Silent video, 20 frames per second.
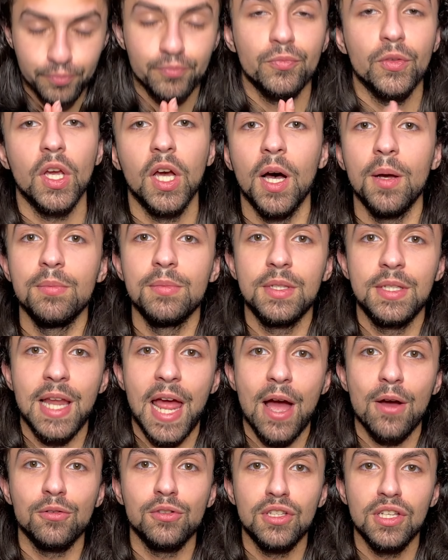comes
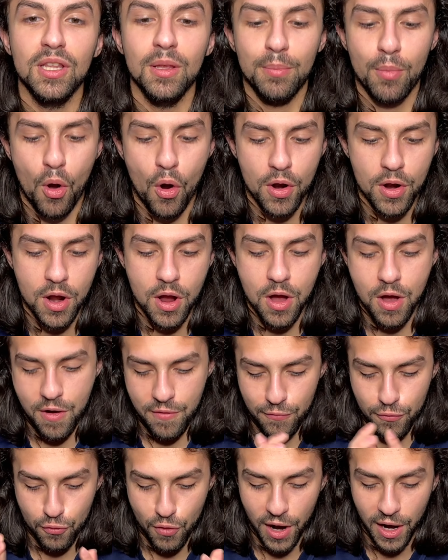down to the part of
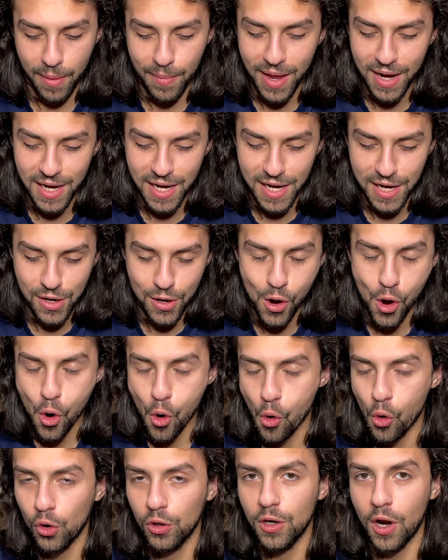recommending
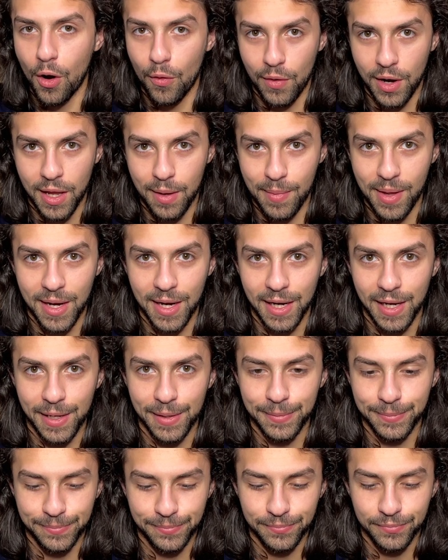or not recommending it.
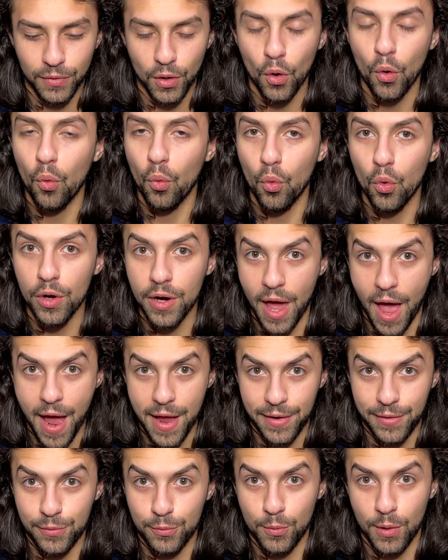Would I
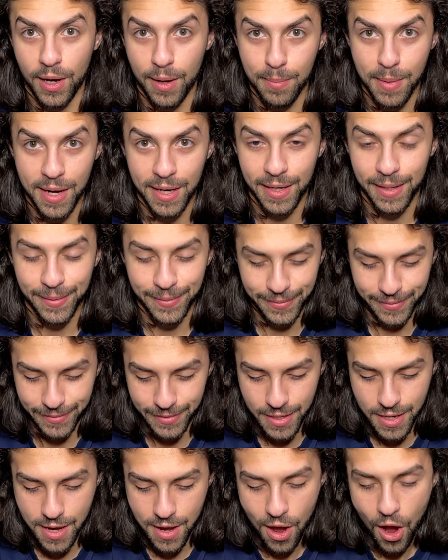recommend it?
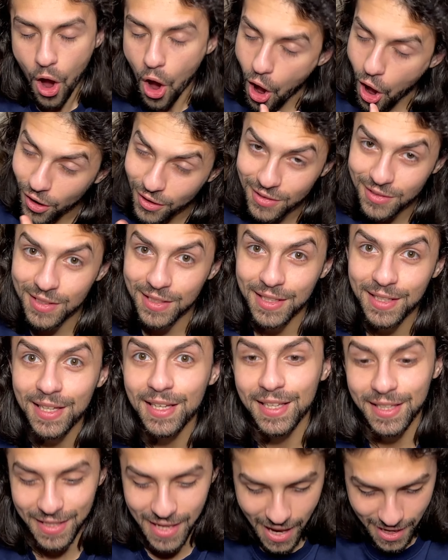Honestly,
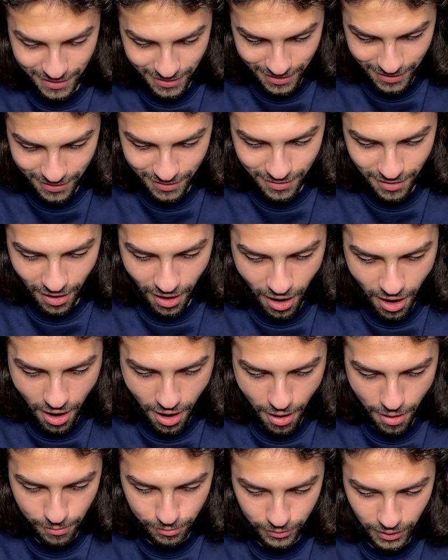yes.
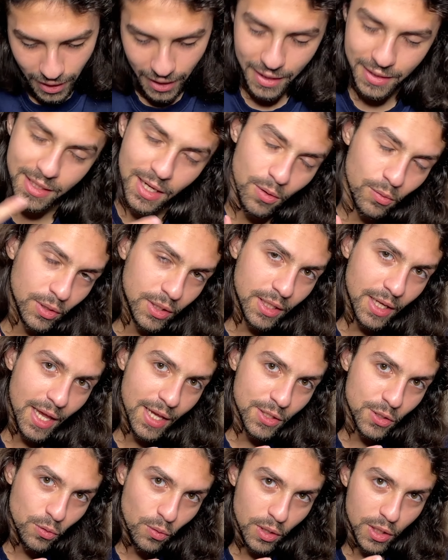Like I said with the
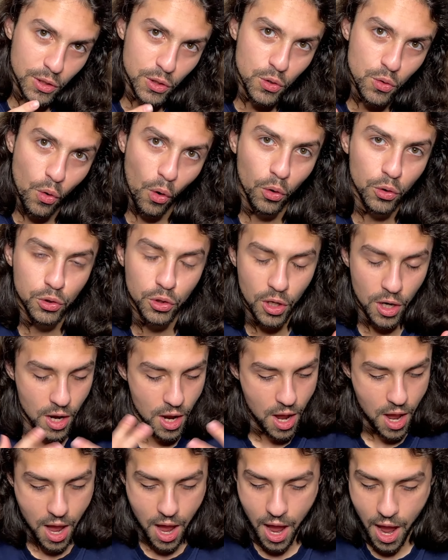S22 Ultra,
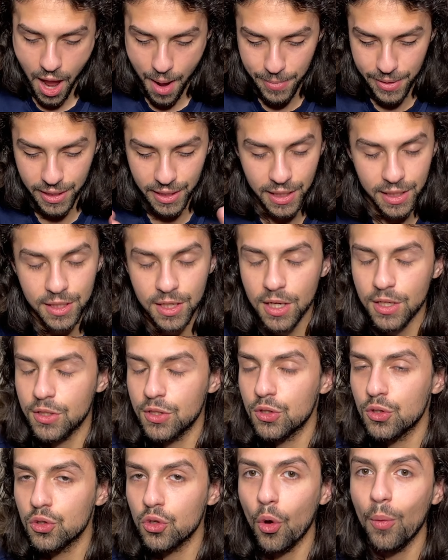I mean, it does
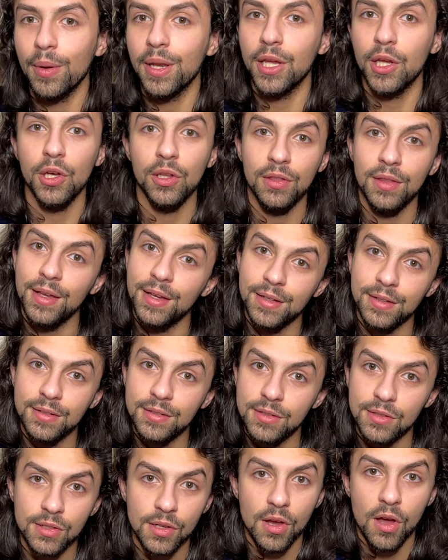so many good
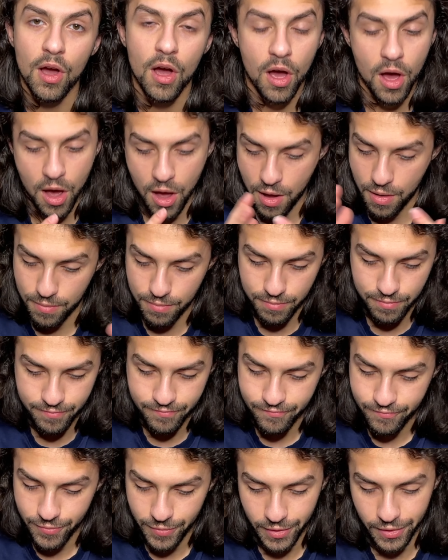things
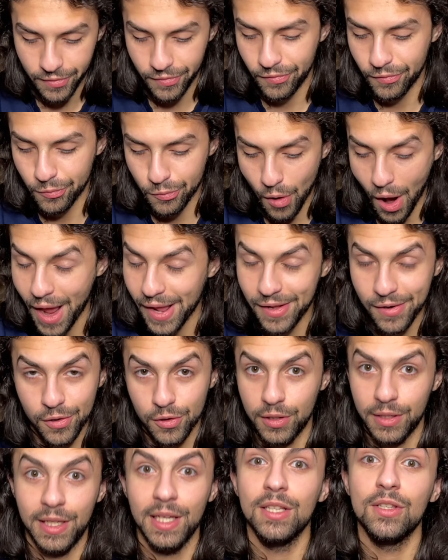right, or
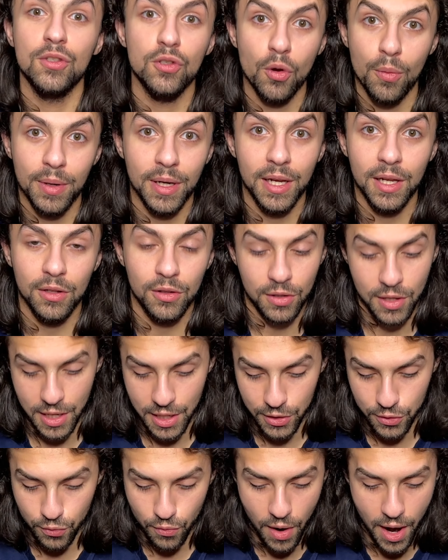gets so many good
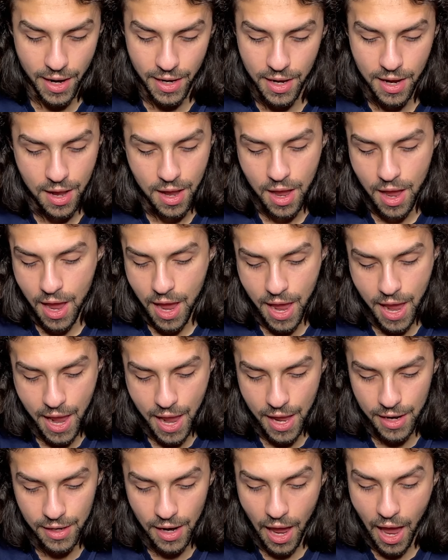things right.
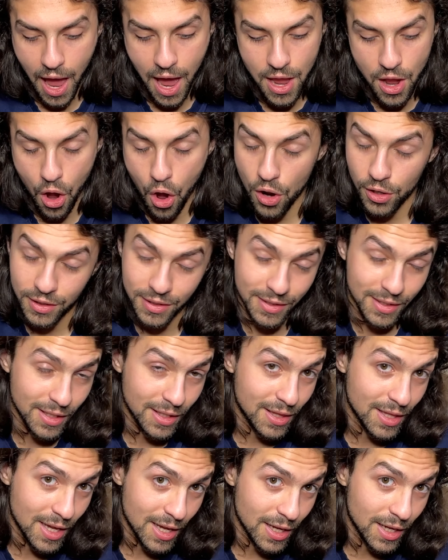And I honestly
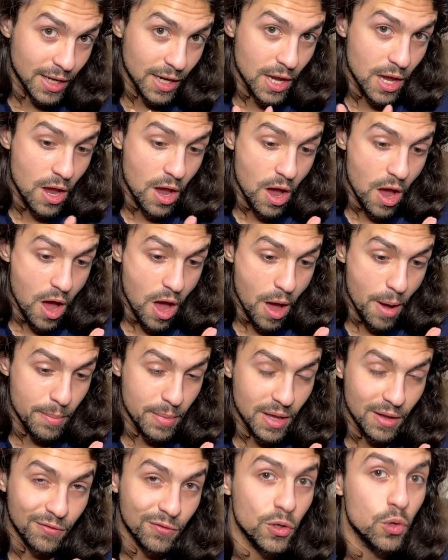think
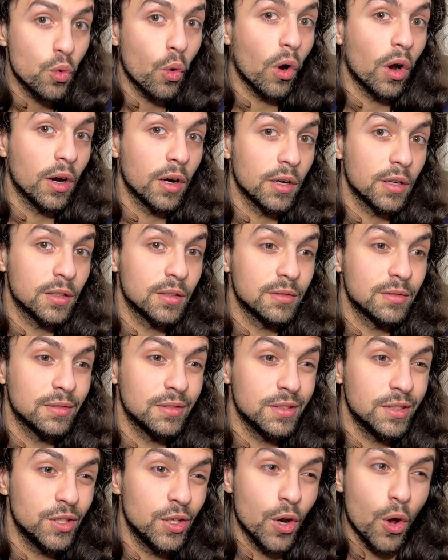if you are,
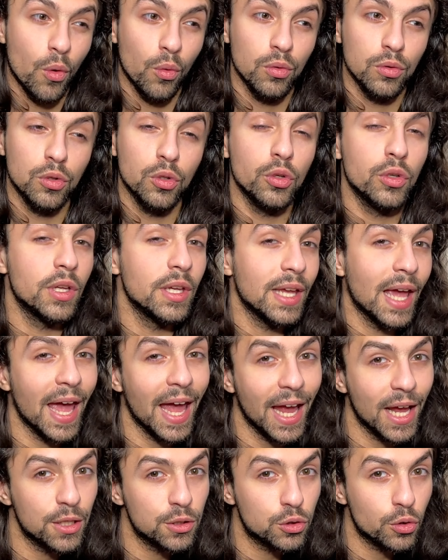you know, looking at
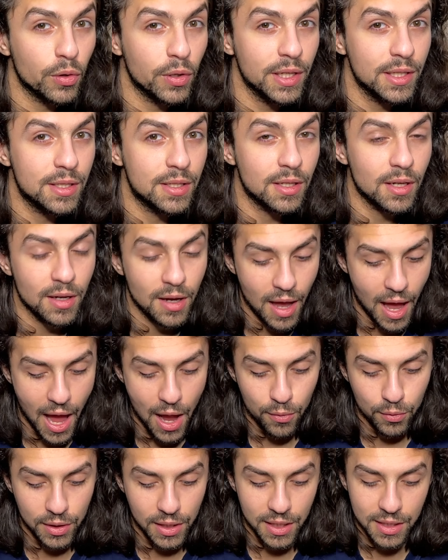Androids, I
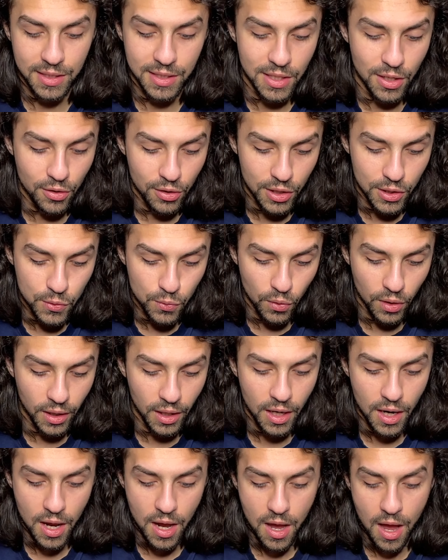would consider this one
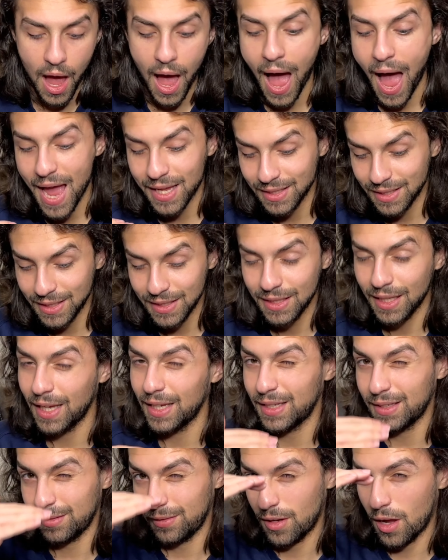highly, like,
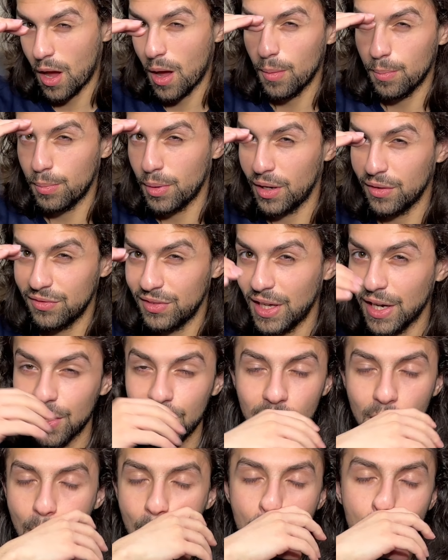above there,
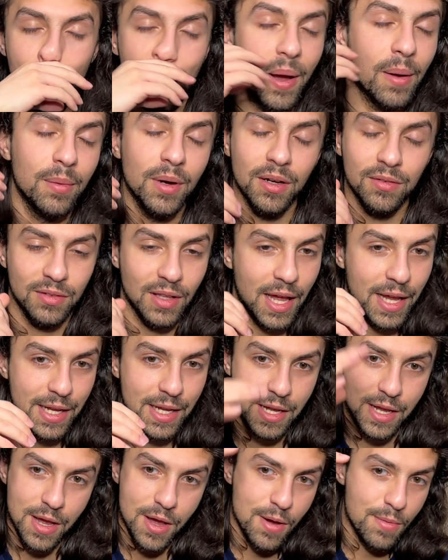above, like,
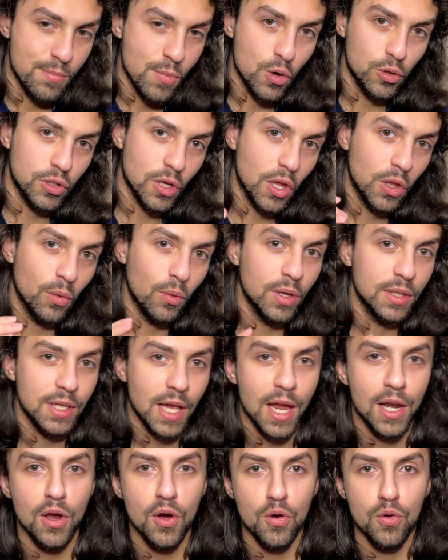most other ones. I
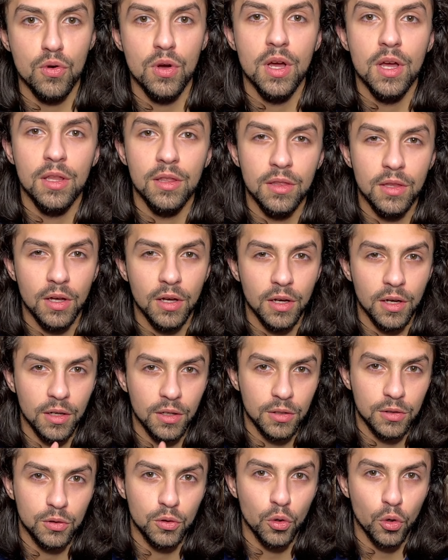know the
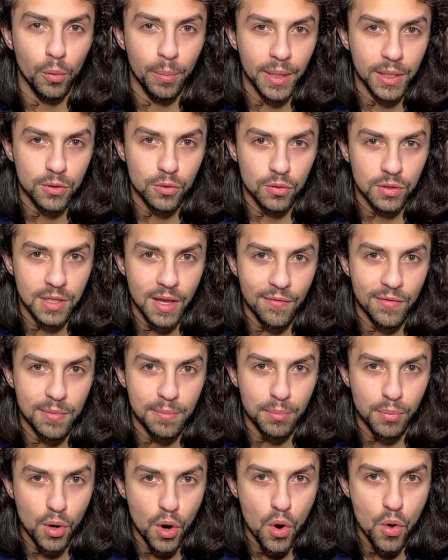Google Pixel 7
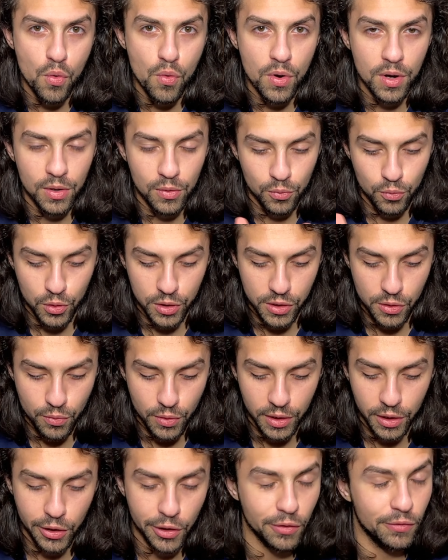Pro was a
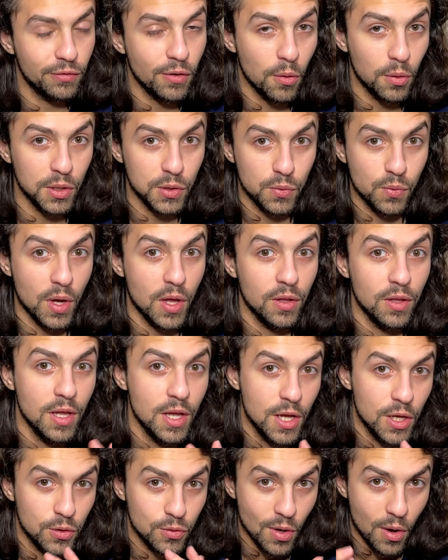really good phone as well,
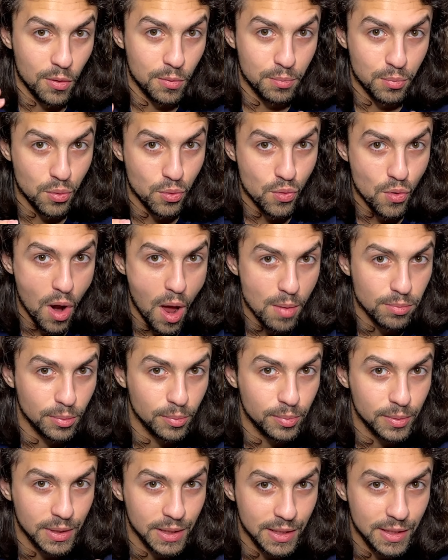so I would
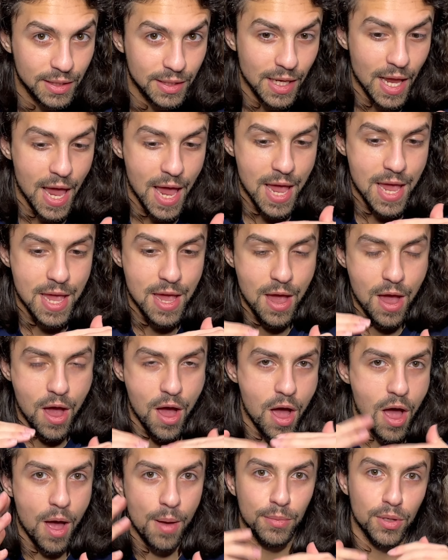probably say,
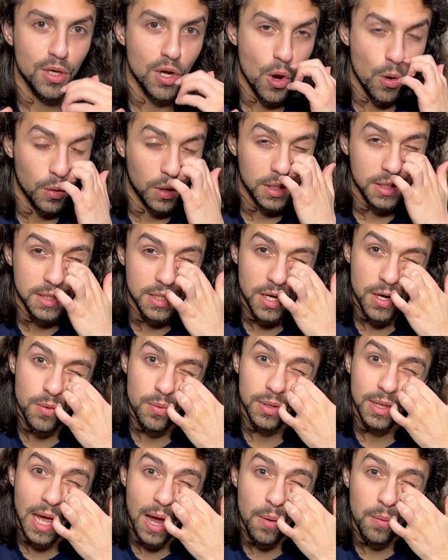you know, consider it with
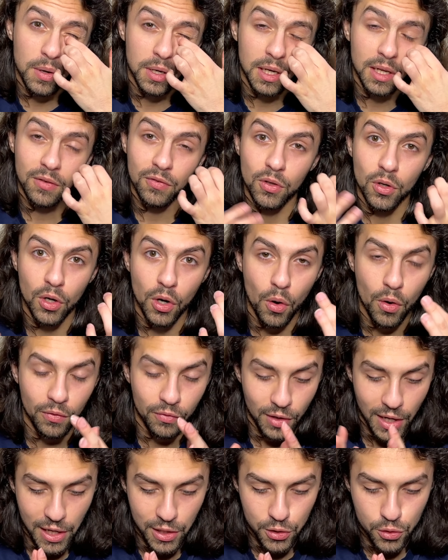that one if you're going
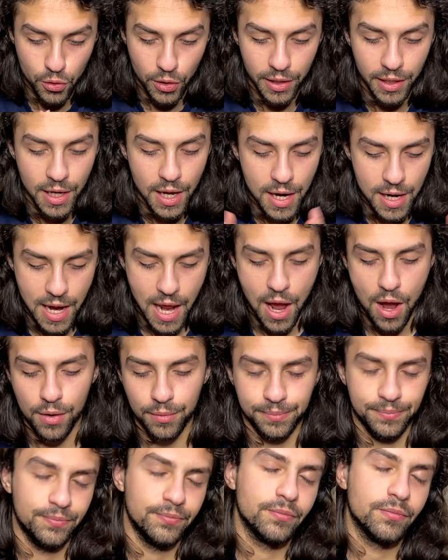for Android. Now,
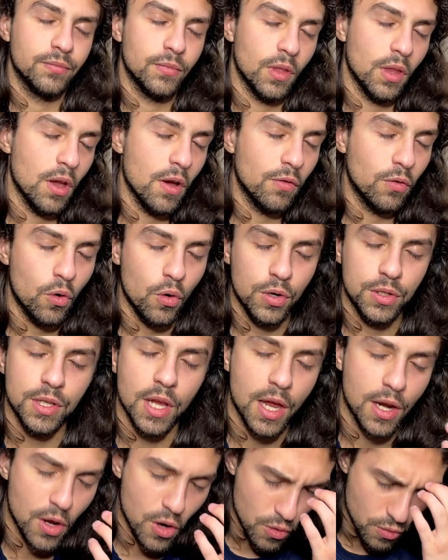of course, I
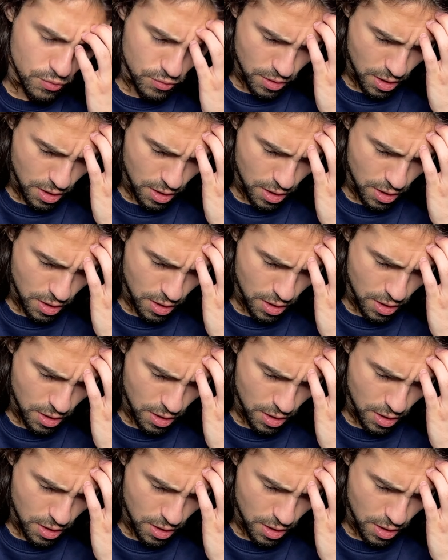know